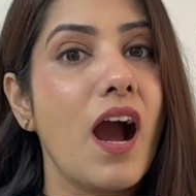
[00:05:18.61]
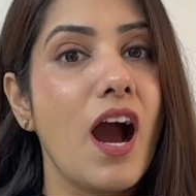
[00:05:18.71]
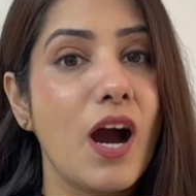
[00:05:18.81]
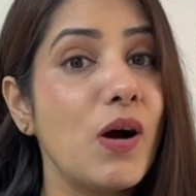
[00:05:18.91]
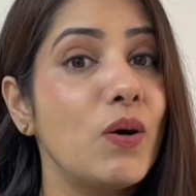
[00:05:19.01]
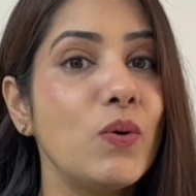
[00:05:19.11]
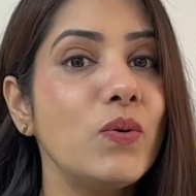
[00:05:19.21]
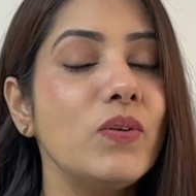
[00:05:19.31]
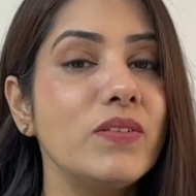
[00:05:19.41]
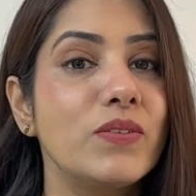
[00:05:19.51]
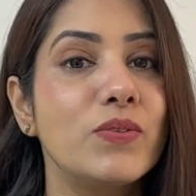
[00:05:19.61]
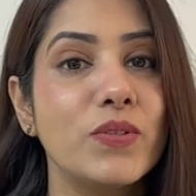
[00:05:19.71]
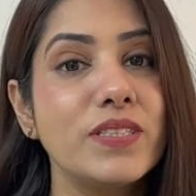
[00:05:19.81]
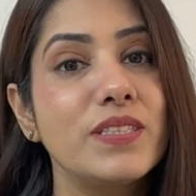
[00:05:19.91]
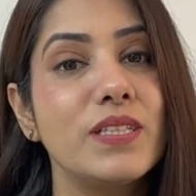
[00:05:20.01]
how
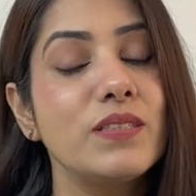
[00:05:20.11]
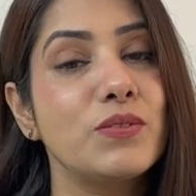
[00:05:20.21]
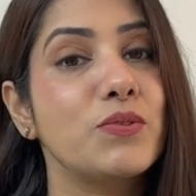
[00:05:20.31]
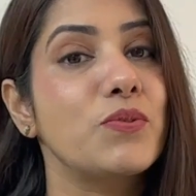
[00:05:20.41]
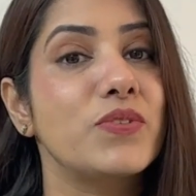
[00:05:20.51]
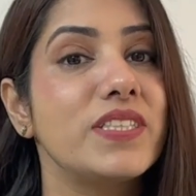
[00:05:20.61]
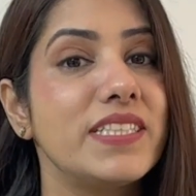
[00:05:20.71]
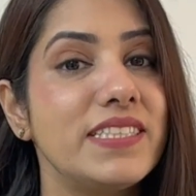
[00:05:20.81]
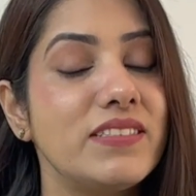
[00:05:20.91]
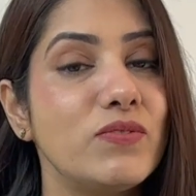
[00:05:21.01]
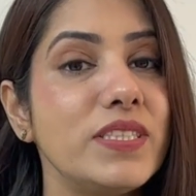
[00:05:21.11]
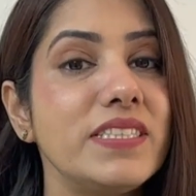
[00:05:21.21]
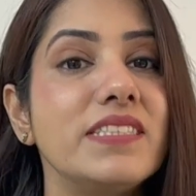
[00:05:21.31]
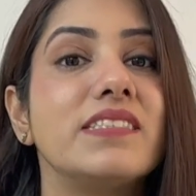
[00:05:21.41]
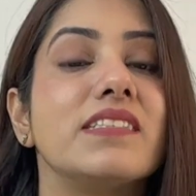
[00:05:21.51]
good the story is
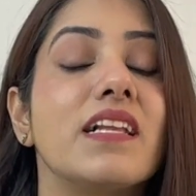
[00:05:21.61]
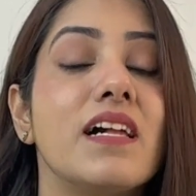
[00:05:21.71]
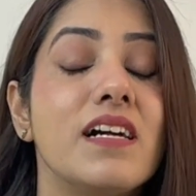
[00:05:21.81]
written.